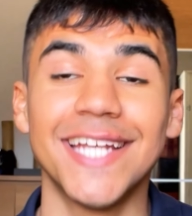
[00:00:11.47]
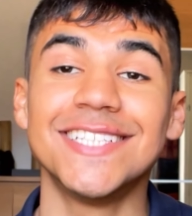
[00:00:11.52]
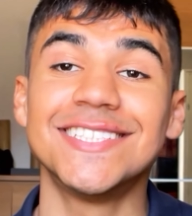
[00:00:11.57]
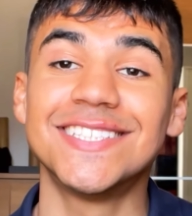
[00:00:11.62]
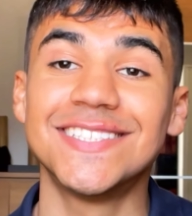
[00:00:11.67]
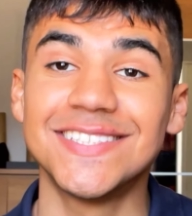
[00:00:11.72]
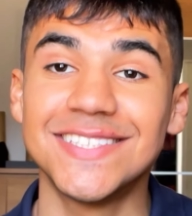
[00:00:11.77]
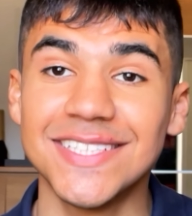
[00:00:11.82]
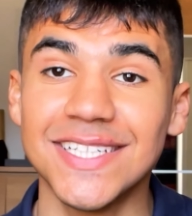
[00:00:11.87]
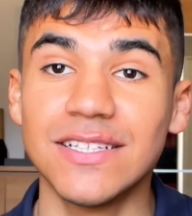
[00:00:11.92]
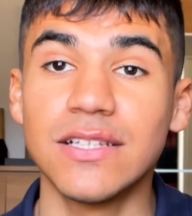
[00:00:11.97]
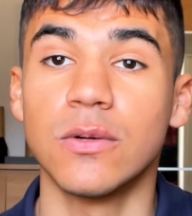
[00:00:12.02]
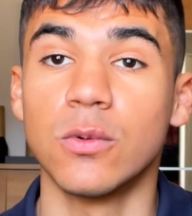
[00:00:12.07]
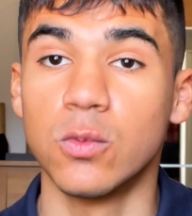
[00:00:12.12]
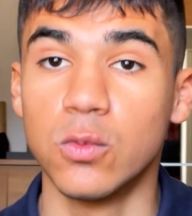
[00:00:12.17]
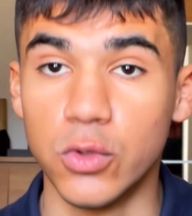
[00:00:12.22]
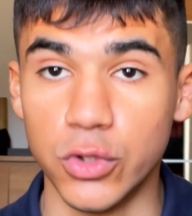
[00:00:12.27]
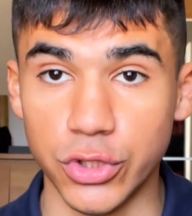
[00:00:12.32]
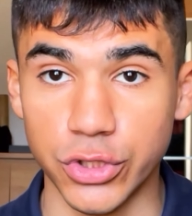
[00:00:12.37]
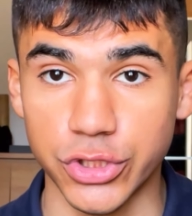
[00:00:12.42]
it still
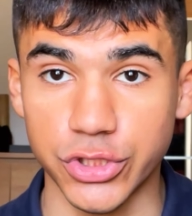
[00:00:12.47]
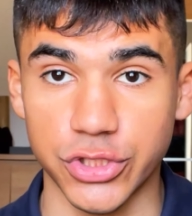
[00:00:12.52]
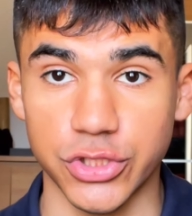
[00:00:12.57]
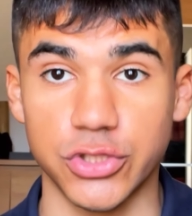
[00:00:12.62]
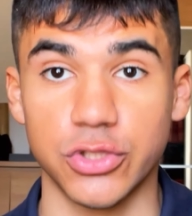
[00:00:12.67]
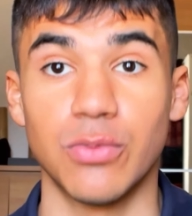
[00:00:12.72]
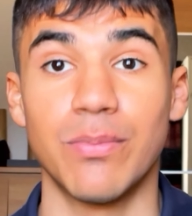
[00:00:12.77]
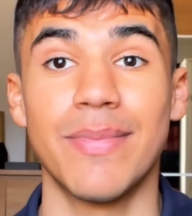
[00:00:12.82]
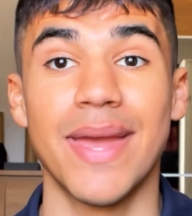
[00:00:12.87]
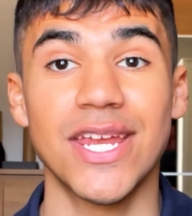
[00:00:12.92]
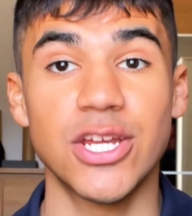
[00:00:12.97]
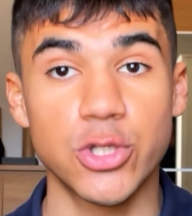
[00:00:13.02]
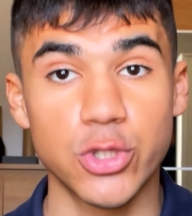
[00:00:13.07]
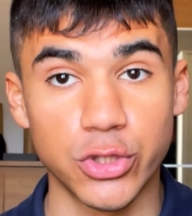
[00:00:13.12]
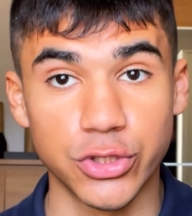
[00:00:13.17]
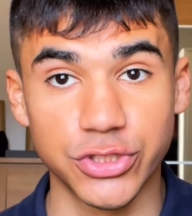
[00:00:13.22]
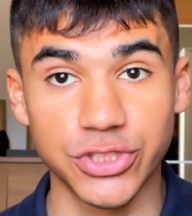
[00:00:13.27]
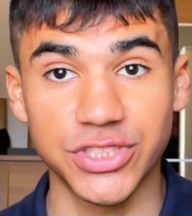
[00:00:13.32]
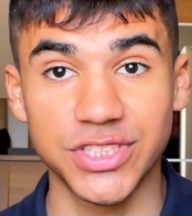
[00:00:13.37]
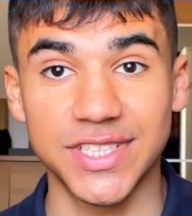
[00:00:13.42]
works, so make
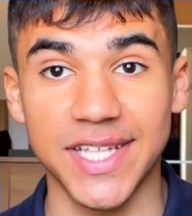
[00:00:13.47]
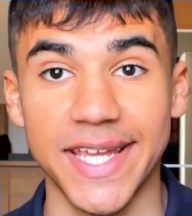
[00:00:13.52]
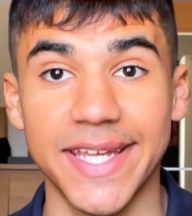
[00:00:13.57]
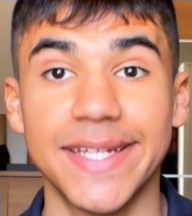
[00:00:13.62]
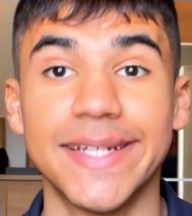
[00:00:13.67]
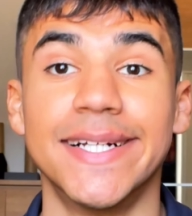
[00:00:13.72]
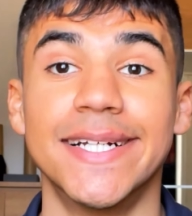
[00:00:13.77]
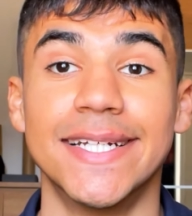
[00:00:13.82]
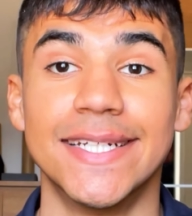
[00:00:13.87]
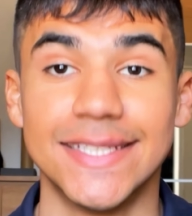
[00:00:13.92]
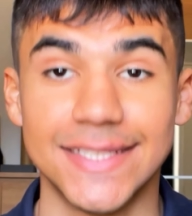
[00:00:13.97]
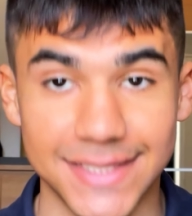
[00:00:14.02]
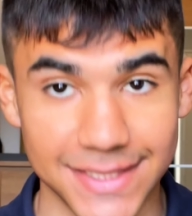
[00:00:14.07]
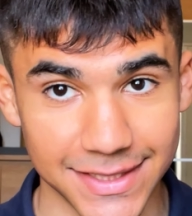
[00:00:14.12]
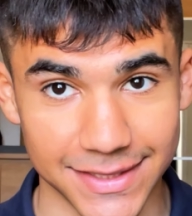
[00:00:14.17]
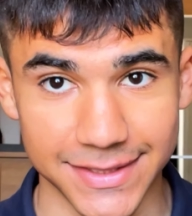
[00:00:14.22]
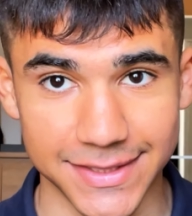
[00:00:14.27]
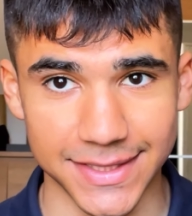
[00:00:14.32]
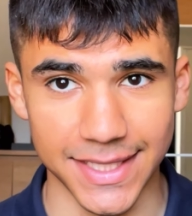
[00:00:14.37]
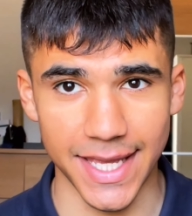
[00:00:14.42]
sure to stay
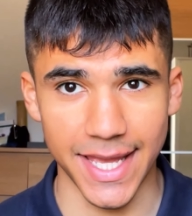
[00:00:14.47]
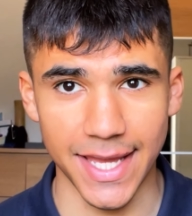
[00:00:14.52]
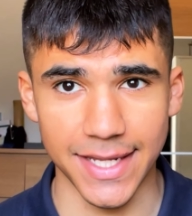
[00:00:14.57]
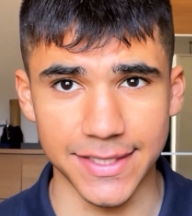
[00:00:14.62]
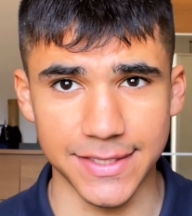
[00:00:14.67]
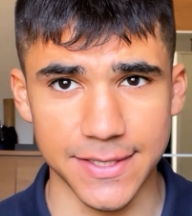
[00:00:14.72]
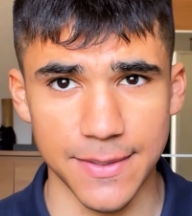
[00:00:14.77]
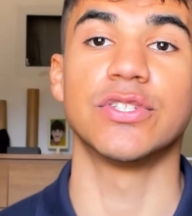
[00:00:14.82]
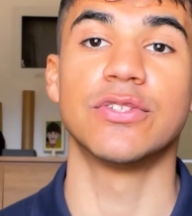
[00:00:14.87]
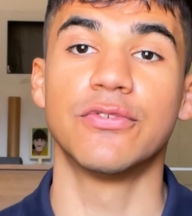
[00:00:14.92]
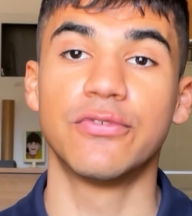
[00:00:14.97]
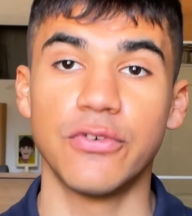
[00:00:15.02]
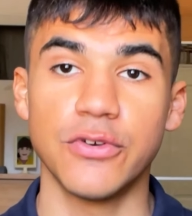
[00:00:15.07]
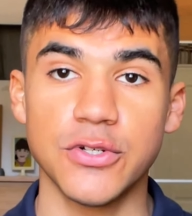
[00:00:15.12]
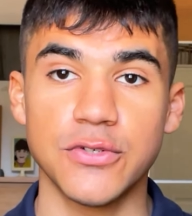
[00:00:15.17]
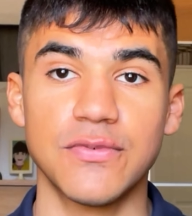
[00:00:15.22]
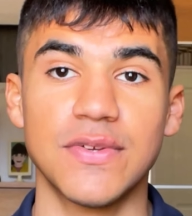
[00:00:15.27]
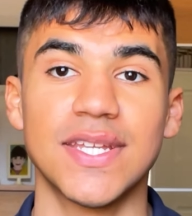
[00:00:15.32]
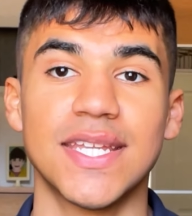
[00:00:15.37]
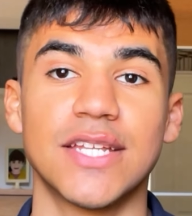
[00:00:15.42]
till the end. The
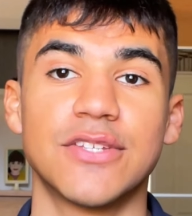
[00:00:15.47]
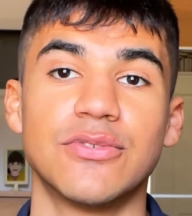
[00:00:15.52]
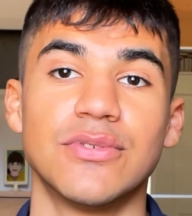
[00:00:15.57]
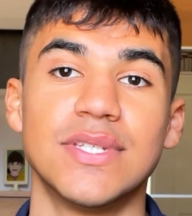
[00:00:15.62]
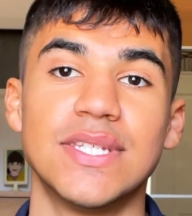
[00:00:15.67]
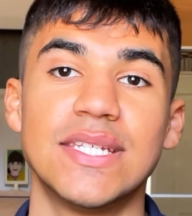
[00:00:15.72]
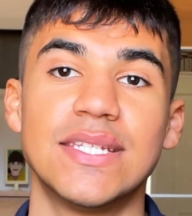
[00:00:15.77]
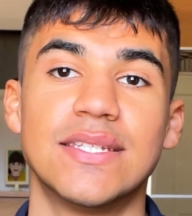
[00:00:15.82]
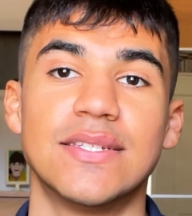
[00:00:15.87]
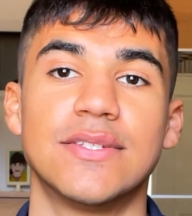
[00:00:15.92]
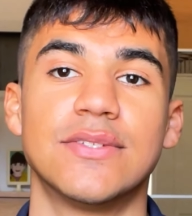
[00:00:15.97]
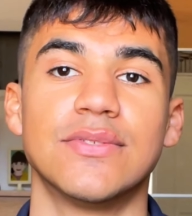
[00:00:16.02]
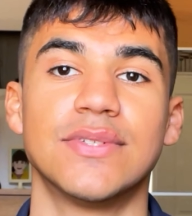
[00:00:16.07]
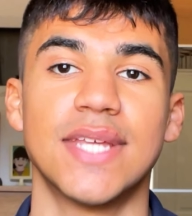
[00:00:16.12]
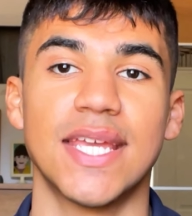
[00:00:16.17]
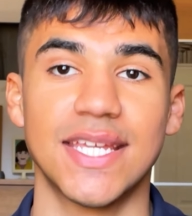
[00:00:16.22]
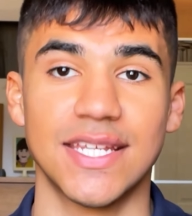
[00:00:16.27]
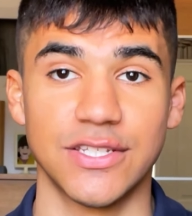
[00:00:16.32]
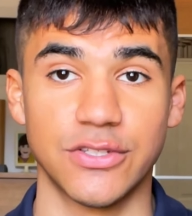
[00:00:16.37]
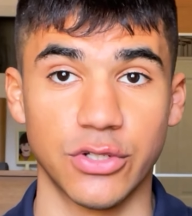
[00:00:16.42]
first thing that you need to
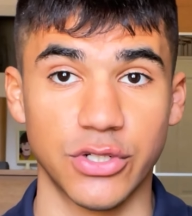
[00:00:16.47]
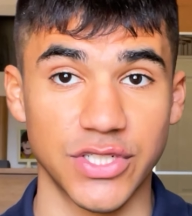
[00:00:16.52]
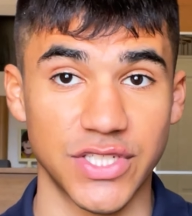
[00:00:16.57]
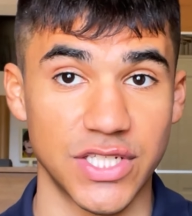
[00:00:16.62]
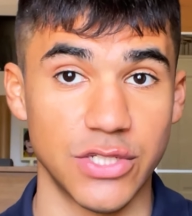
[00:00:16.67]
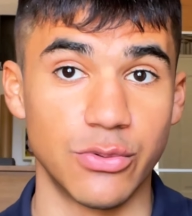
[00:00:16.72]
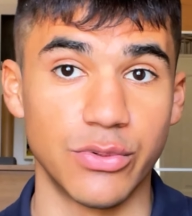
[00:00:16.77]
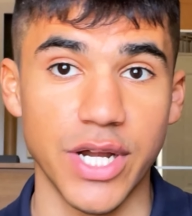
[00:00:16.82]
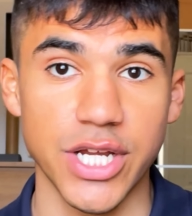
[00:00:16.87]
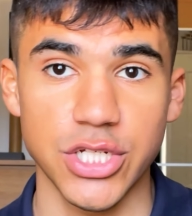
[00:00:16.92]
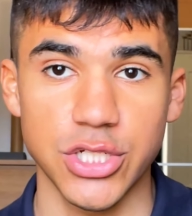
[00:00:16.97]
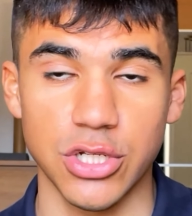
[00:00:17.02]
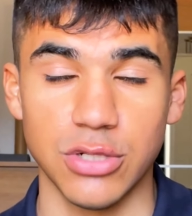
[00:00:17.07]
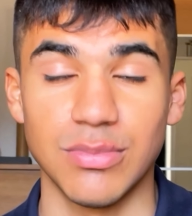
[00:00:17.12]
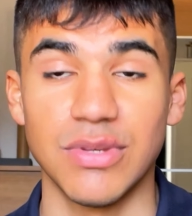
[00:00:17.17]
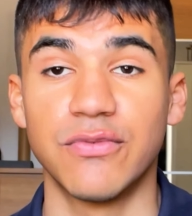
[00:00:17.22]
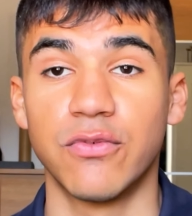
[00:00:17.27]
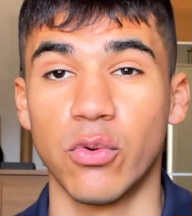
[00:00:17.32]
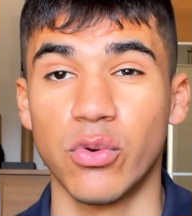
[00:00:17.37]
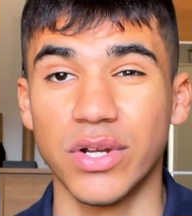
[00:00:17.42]
take into
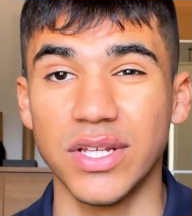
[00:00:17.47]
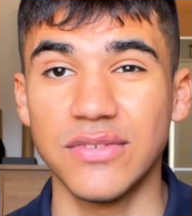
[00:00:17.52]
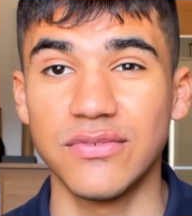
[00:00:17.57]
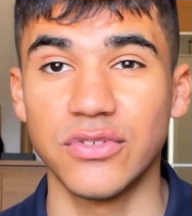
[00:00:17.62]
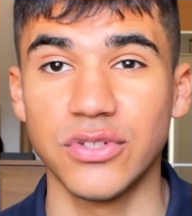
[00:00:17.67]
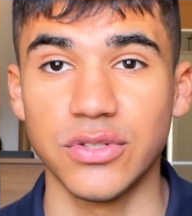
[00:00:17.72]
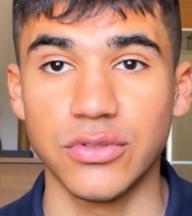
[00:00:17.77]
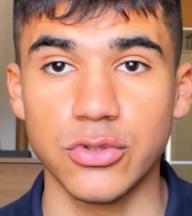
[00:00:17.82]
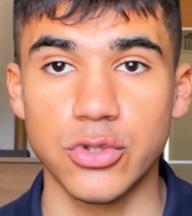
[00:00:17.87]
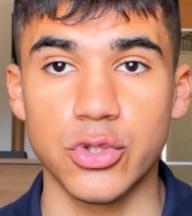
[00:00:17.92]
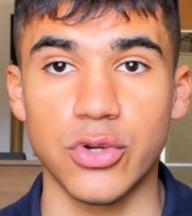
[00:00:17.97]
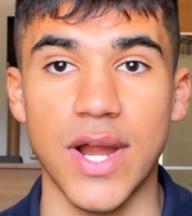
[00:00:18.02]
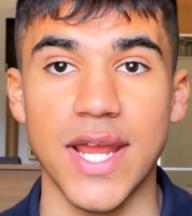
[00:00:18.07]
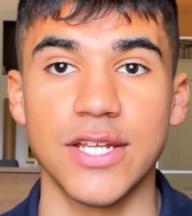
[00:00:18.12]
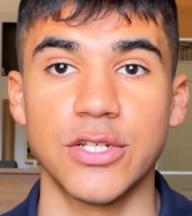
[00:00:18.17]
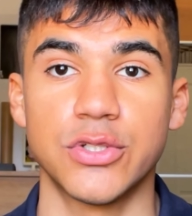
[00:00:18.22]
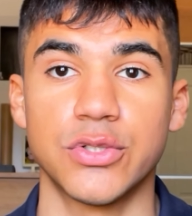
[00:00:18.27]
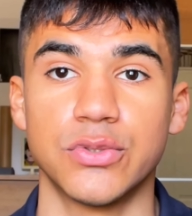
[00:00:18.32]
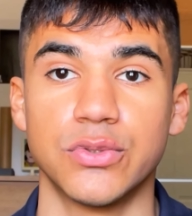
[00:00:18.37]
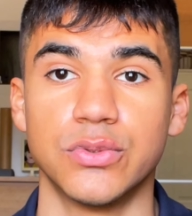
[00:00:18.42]
consideration before even
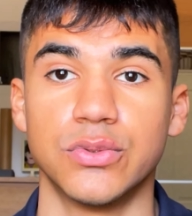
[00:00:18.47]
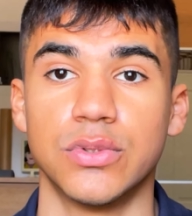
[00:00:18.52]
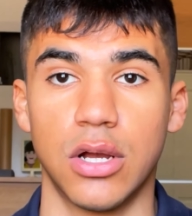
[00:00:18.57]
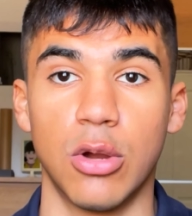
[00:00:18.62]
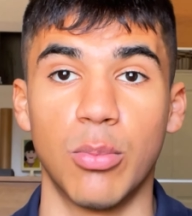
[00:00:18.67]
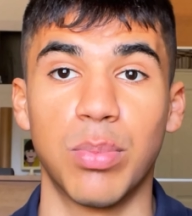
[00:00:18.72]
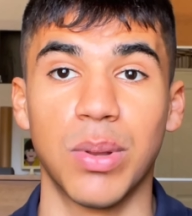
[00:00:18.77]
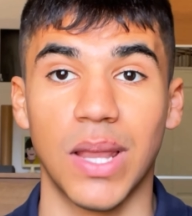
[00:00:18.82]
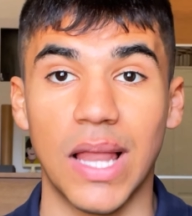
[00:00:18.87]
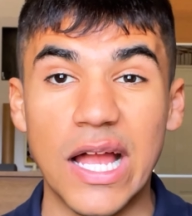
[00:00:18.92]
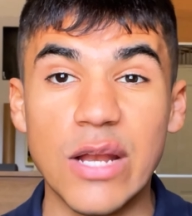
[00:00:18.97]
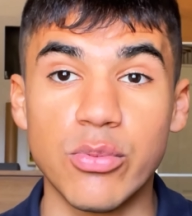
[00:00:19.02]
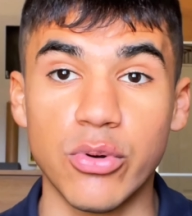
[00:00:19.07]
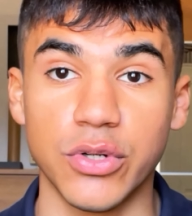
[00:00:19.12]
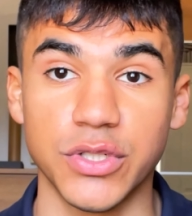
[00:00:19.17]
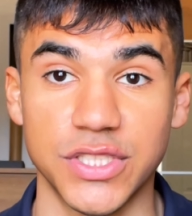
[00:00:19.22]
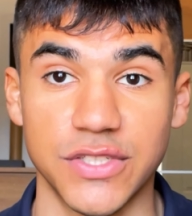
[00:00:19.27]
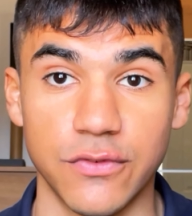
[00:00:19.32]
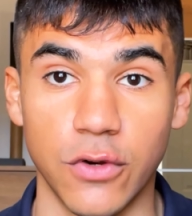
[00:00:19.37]
trying to apply progressive